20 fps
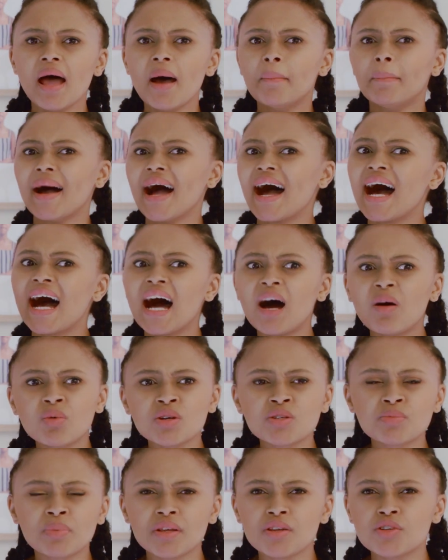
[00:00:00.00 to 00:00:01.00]
My heart
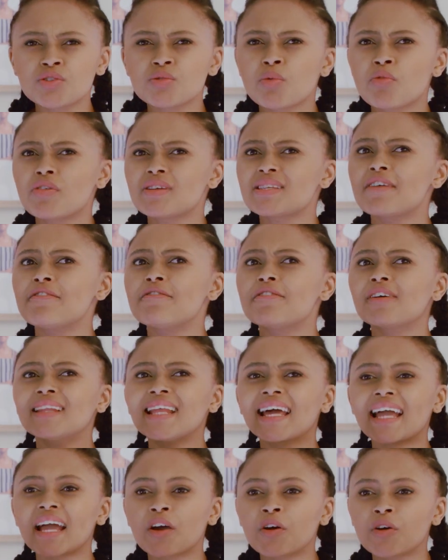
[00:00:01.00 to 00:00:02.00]
was beating super fast. I felt
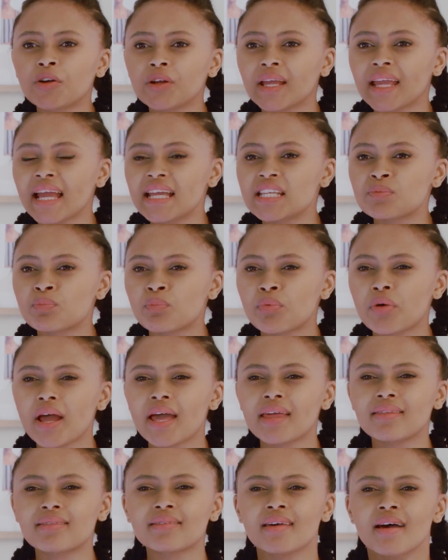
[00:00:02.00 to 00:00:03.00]
like I couldn't catch
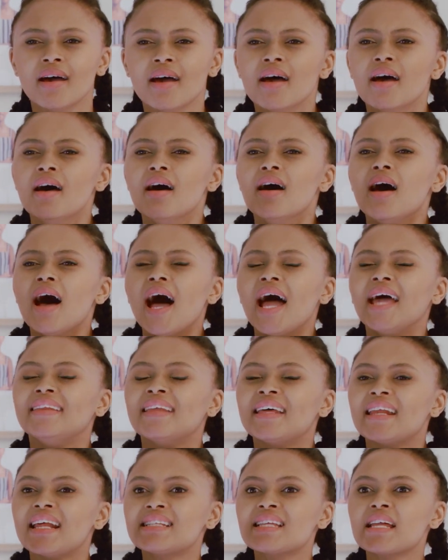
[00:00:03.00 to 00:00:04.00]
breath. And
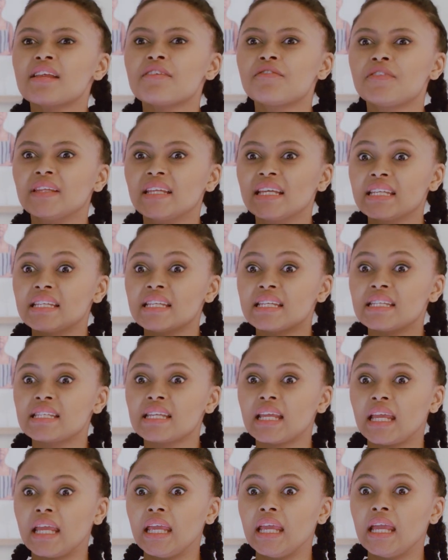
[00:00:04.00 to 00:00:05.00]
then I started feeling
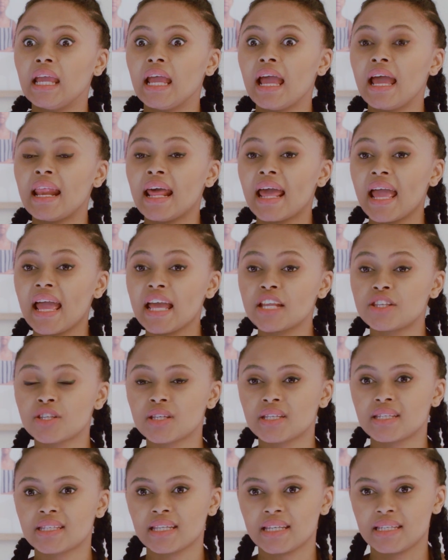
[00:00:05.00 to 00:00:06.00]
dizzy, and I had to
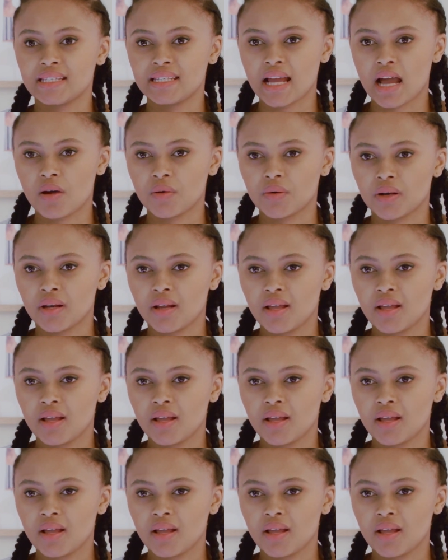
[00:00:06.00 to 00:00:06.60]
sit down.